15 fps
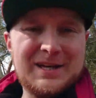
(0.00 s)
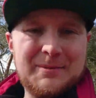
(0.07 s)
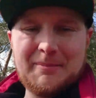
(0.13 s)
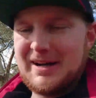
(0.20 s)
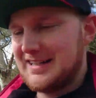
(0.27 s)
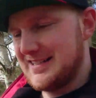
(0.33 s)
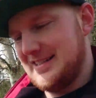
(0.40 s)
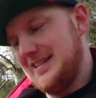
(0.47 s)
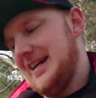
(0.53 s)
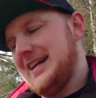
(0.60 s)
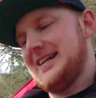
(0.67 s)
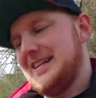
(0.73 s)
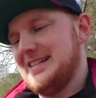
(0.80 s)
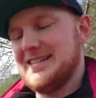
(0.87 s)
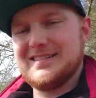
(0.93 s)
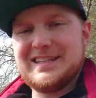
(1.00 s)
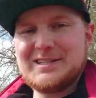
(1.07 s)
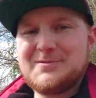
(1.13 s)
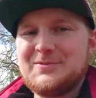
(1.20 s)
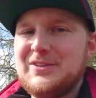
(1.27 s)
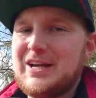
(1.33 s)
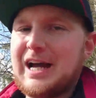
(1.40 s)
max attack, so
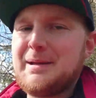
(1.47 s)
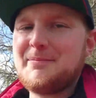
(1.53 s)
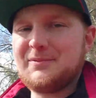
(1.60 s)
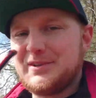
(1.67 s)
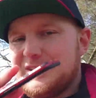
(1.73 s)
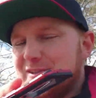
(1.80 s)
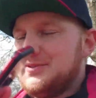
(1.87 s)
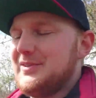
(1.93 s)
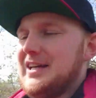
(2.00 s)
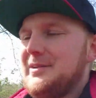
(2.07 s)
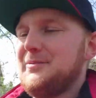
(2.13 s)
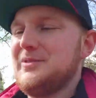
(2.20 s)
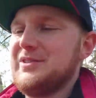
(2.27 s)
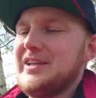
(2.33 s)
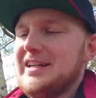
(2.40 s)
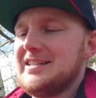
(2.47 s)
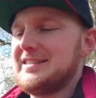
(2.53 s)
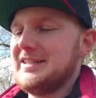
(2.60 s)
that's really hype. I'm gonna do that with you guys